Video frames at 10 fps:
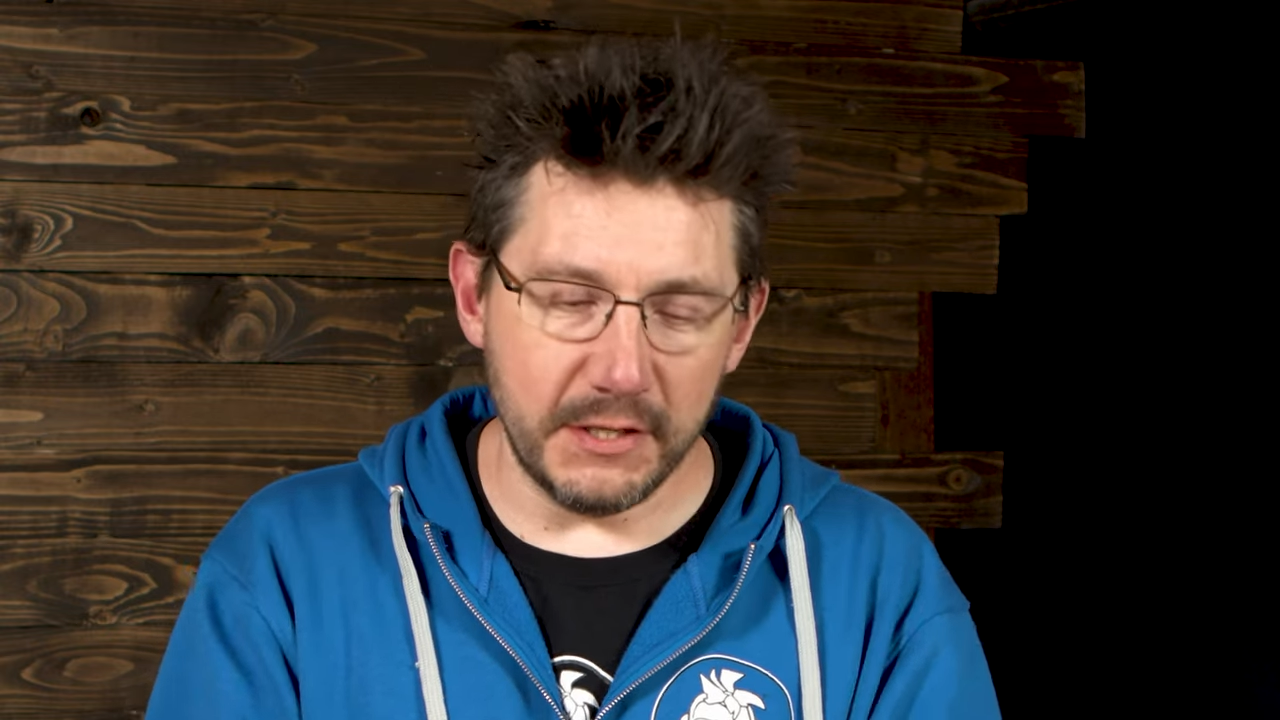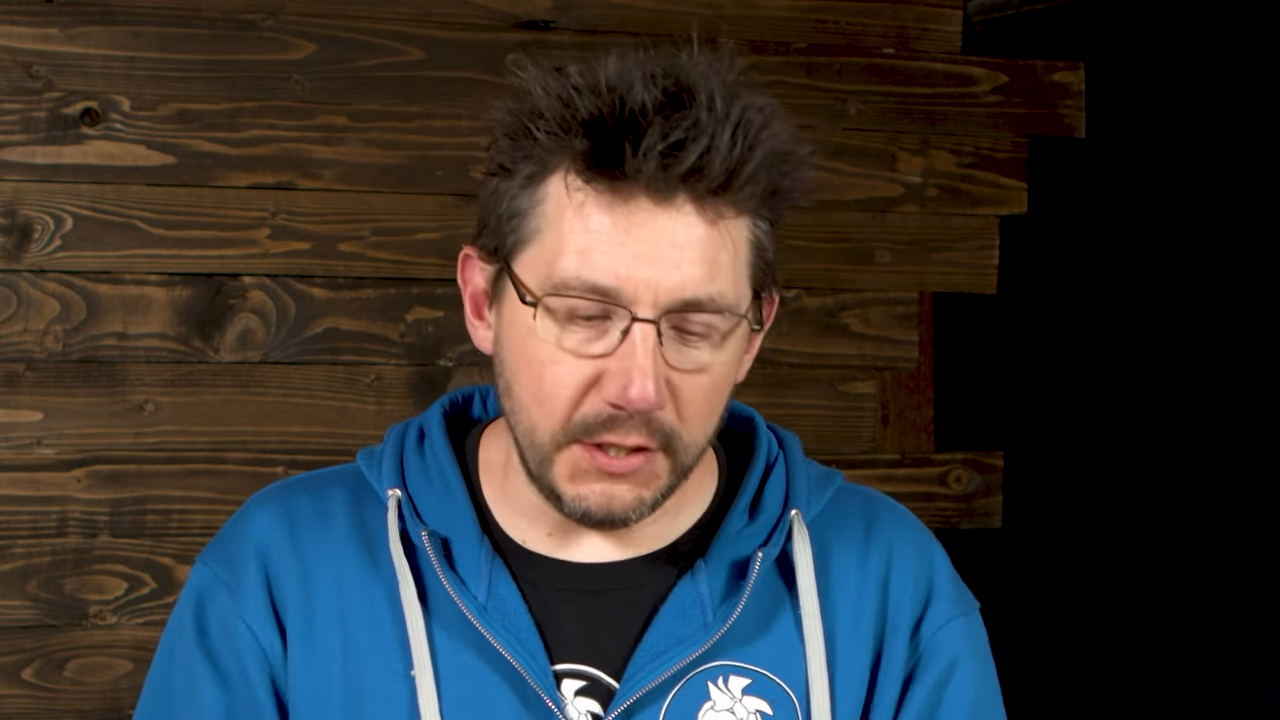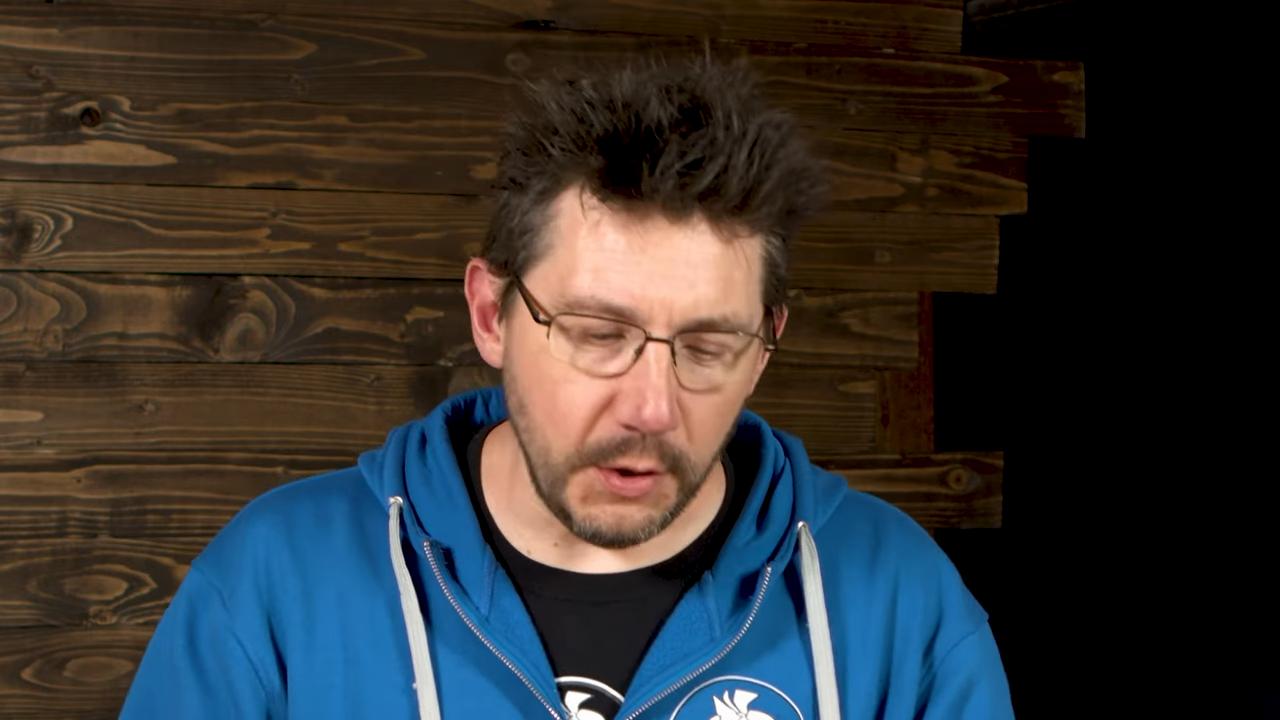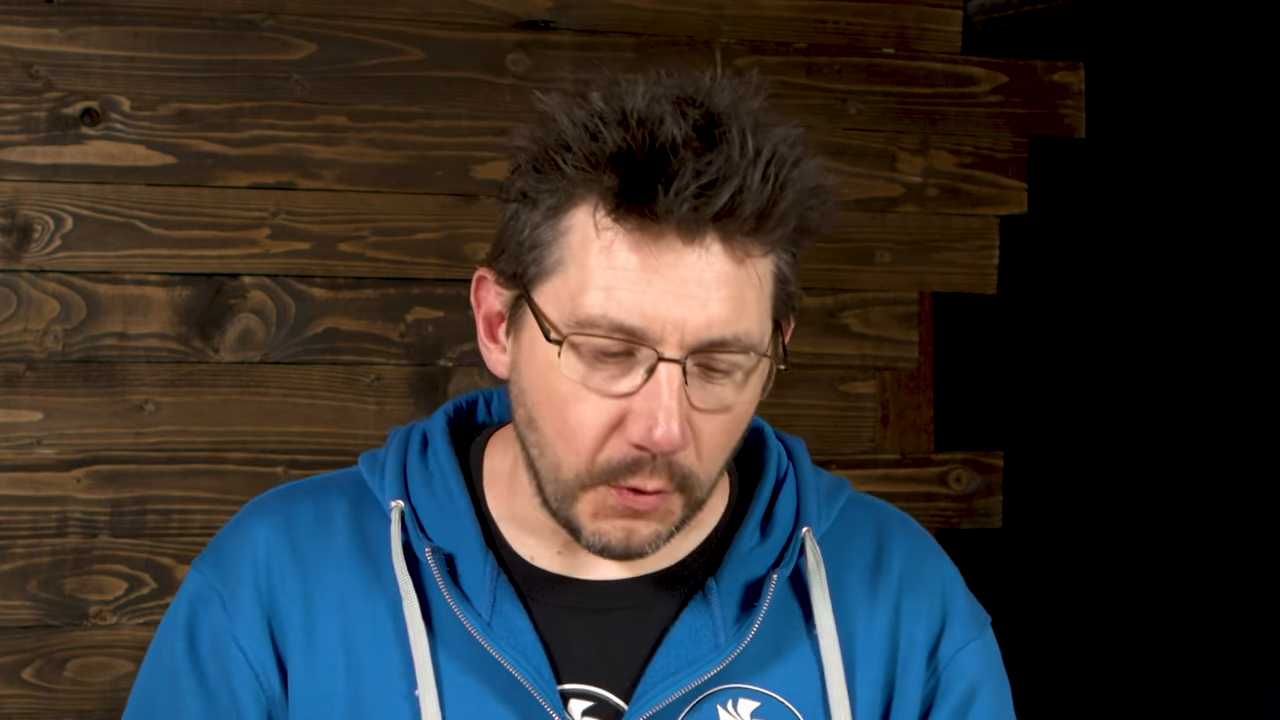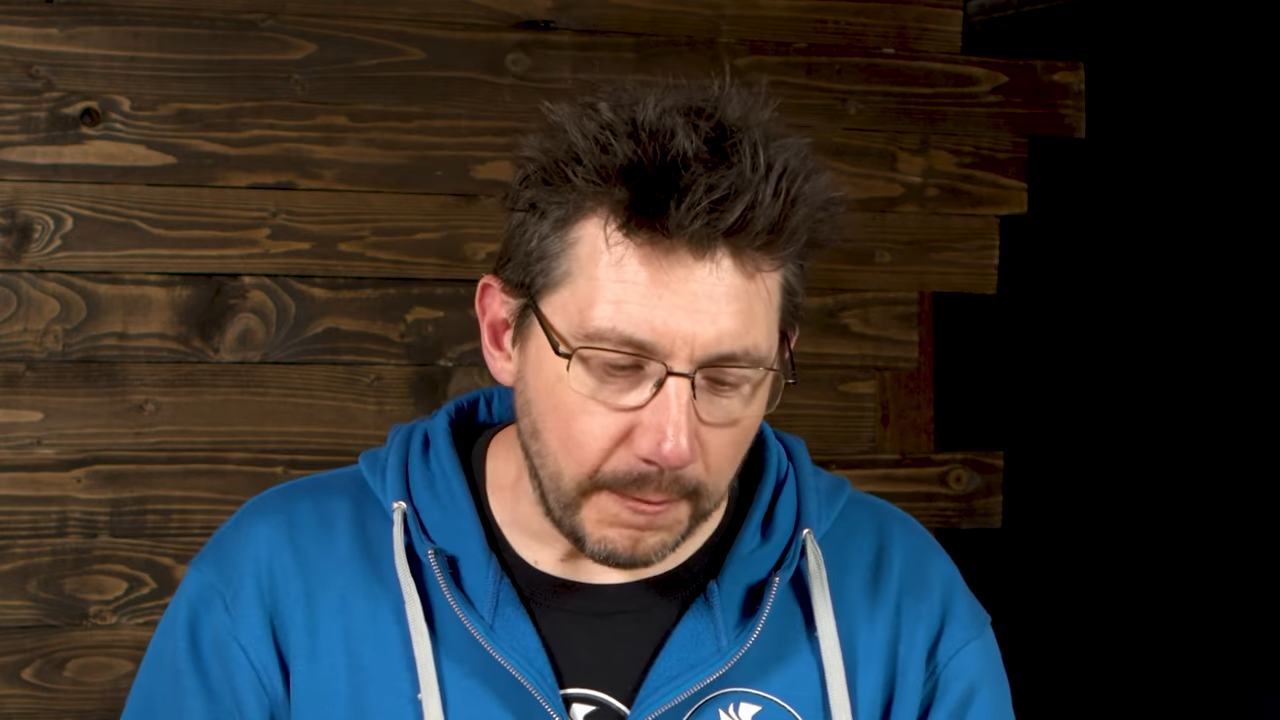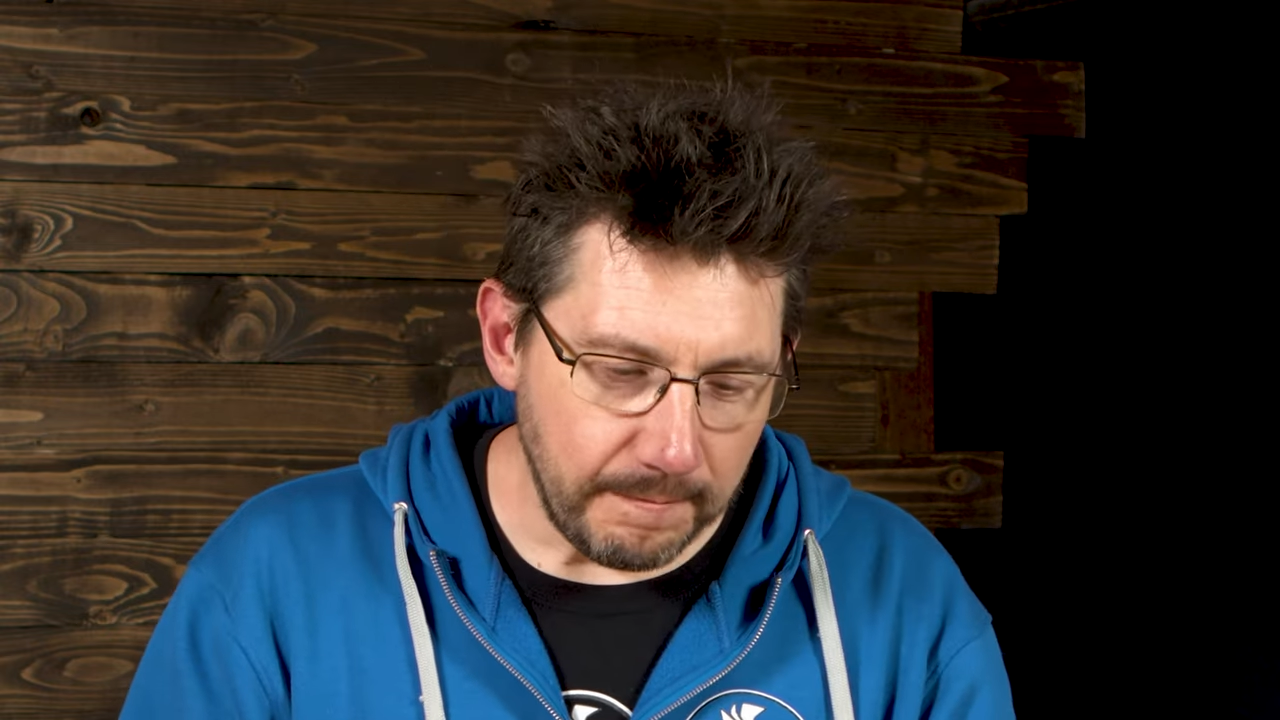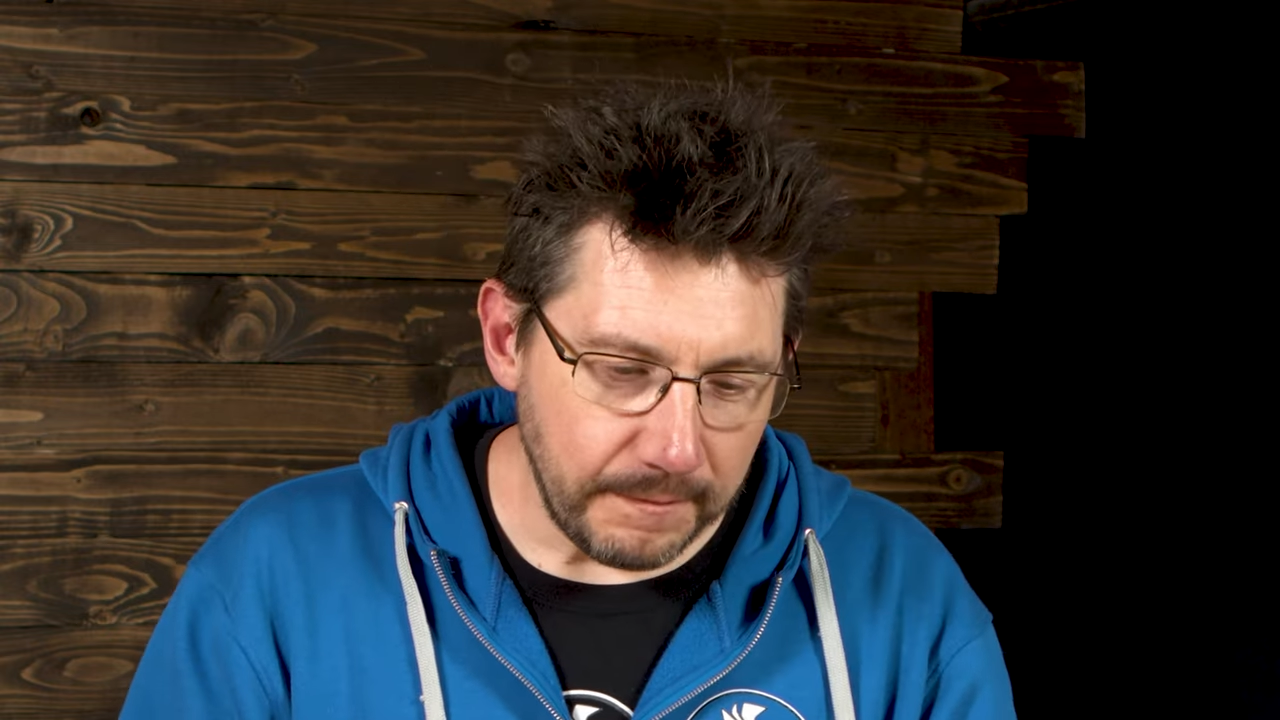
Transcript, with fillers: to do.